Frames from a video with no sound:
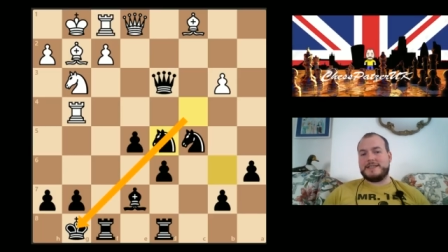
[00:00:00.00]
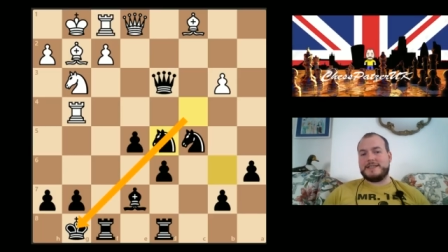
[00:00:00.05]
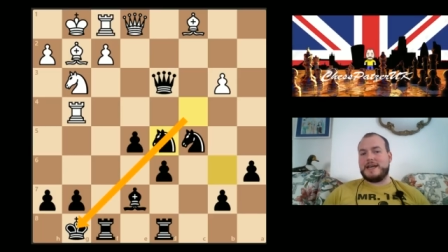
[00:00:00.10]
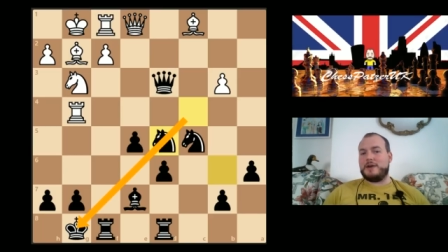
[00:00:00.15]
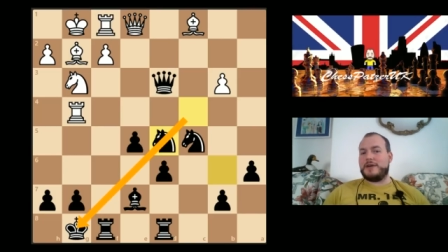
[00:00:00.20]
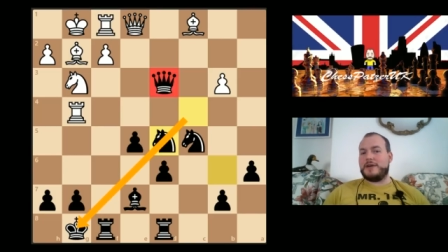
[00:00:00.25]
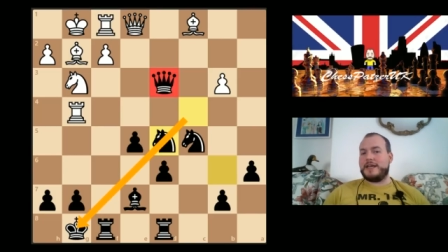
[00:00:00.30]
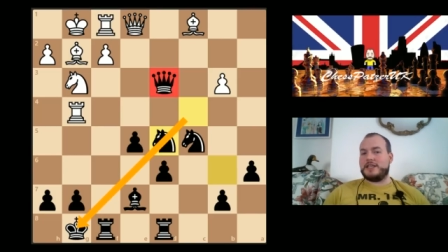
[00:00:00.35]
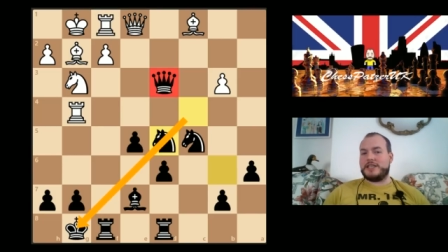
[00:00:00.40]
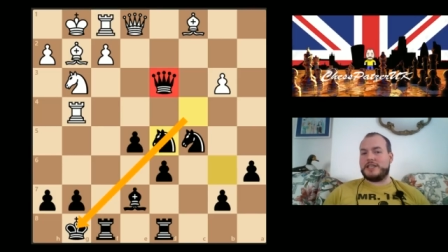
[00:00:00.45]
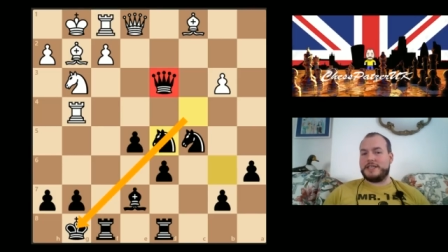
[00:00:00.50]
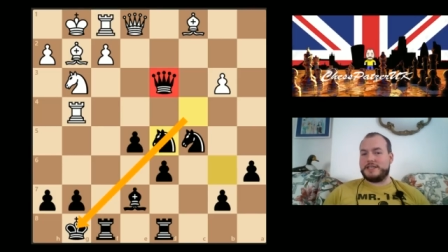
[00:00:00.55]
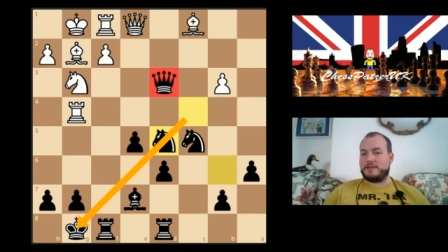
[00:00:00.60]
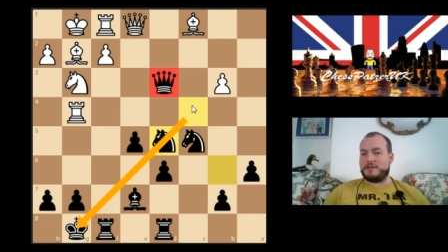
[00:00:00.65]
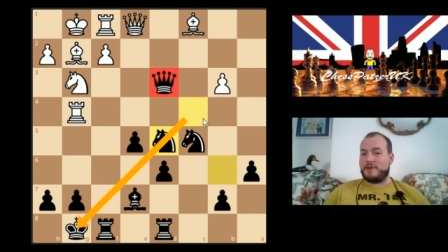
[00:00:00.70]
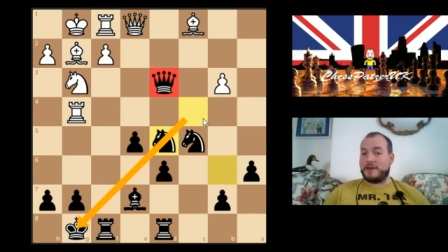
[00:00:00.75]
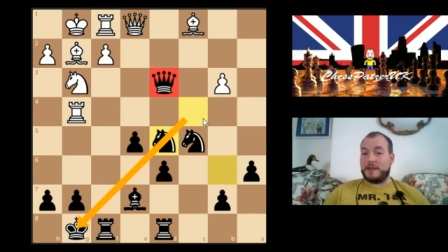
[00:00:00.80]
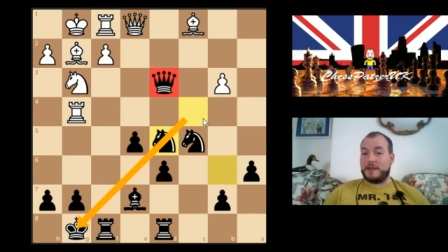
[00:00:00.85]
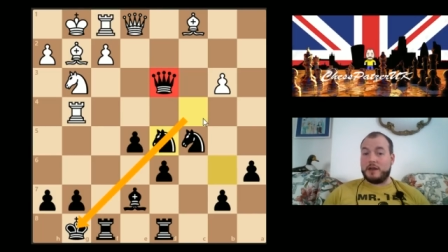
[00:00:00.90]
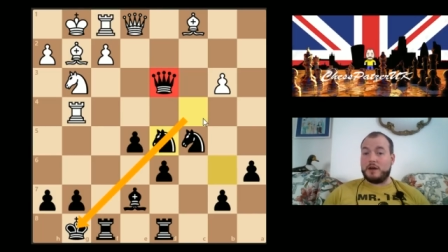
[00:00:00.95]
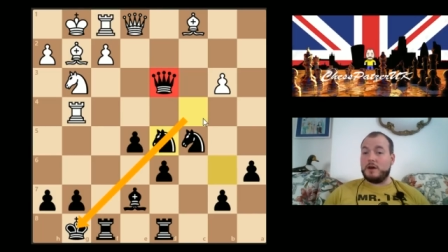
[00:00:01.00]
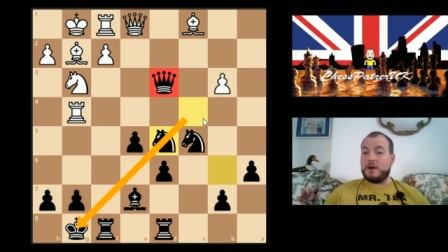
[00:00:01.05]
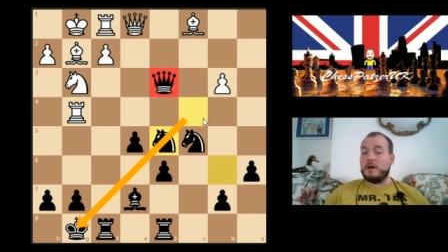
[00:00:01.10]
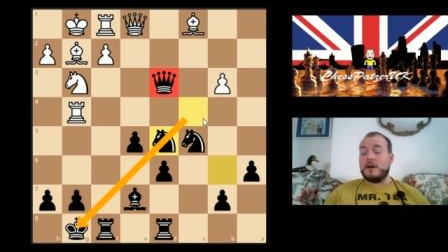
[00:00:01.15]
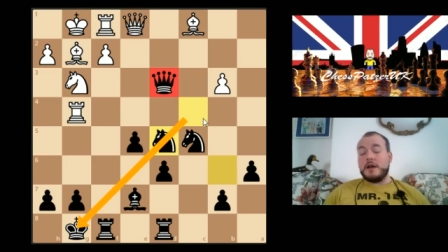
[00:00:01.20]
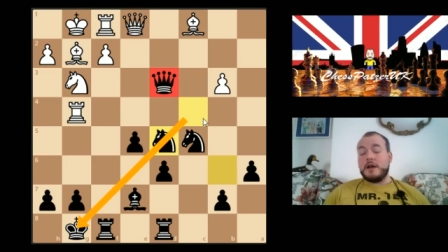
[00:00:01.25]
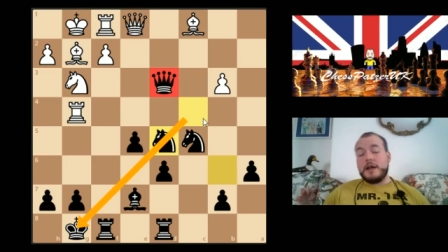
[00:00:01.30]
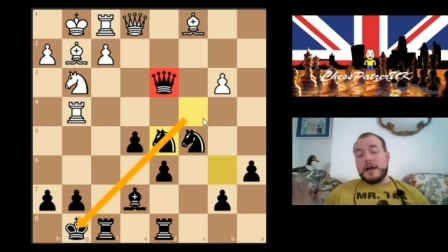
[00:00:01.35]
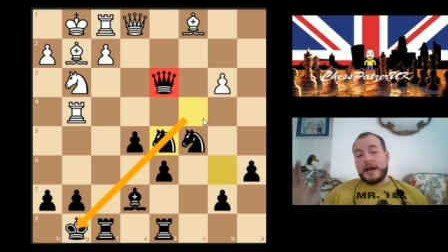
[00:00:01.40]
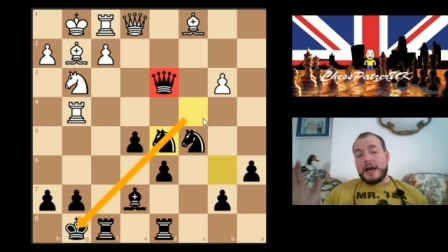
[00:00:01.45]
now get chased around a lot.
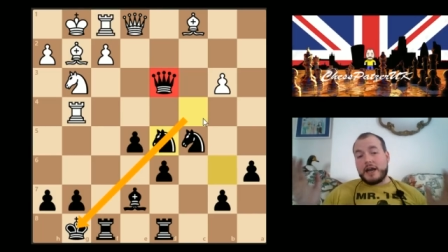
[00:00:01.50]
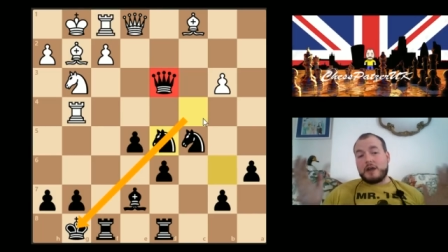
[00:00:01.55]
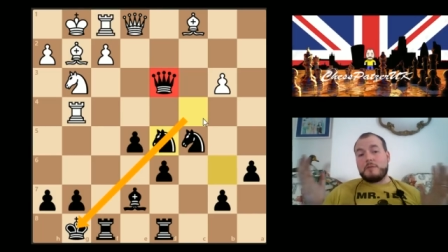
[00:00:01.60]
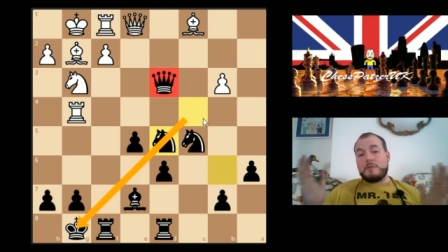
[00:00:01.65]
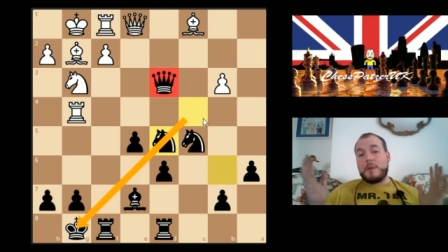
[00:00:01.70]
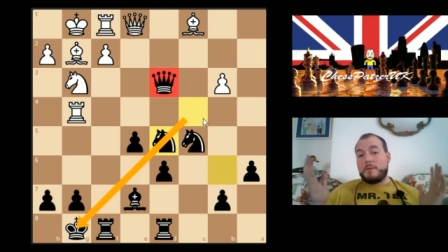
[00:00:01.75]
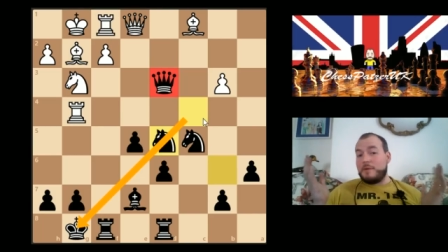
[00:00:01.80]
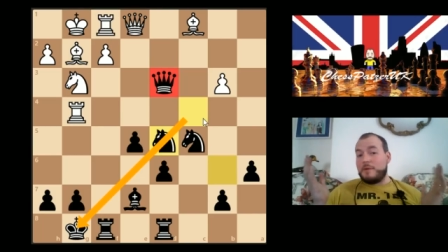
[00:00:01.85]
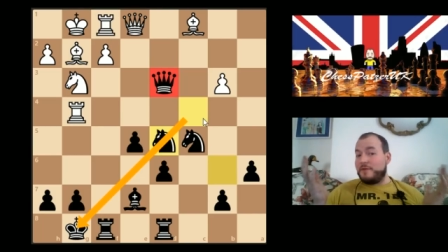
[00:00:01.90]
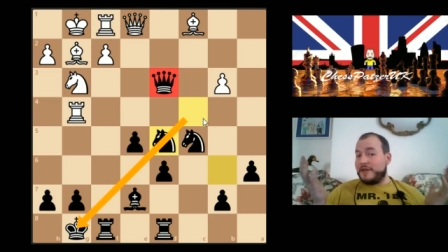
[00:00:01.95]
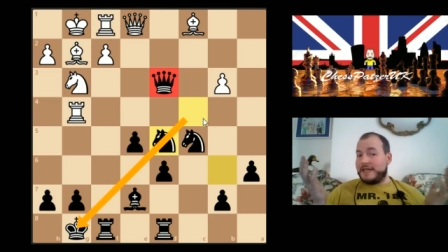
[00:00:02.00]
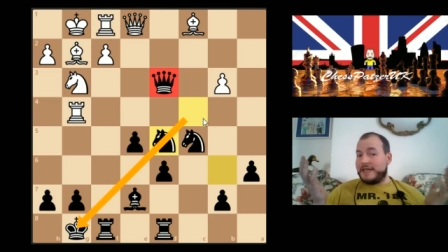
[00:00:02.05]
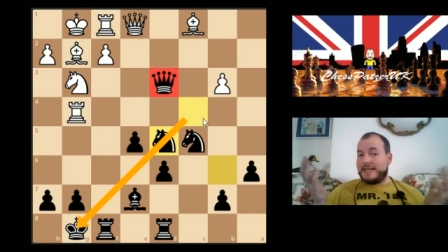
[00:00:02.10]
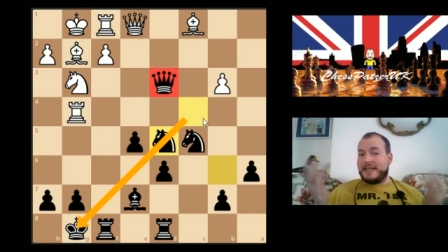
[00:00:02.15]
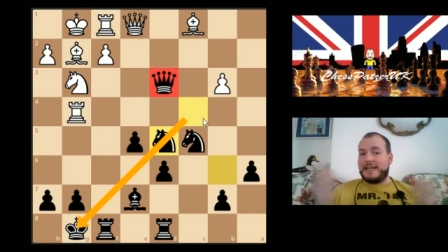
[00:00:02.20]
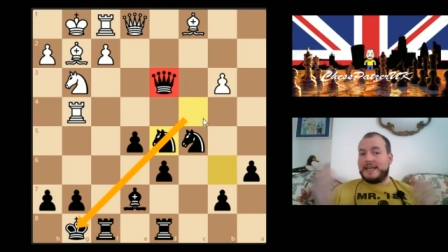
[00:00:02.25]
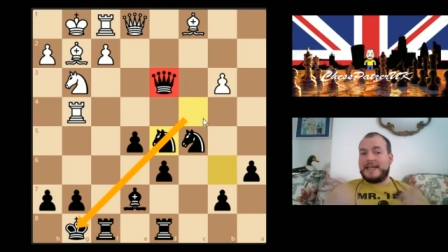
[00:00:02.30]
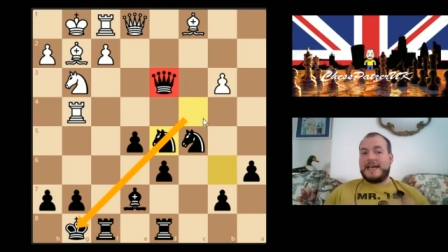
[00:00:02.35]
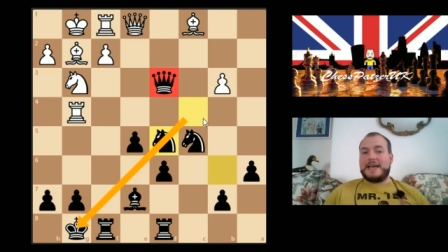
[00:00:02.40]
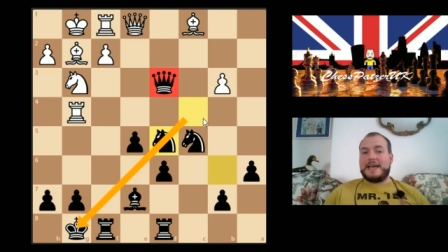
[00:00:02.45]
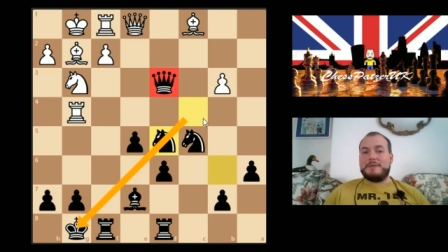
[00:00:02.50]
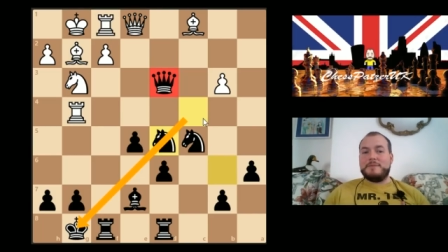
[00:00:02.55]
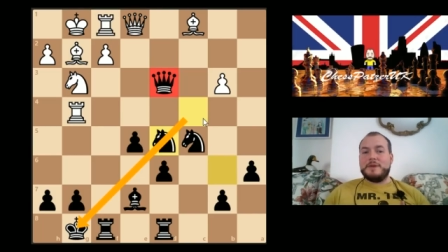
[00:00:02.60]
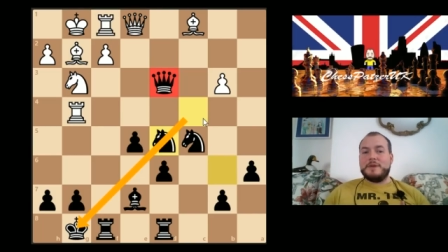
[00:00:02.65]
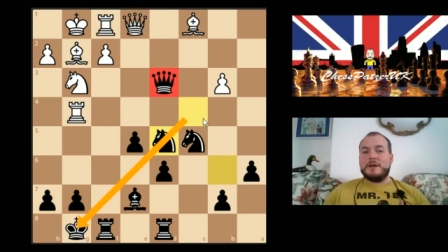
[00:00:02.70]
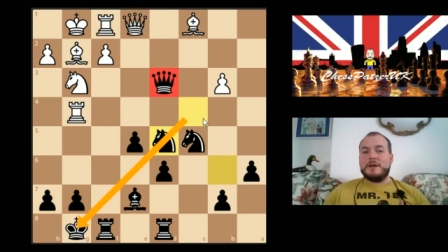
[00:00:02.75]
And I remember thinking in the game,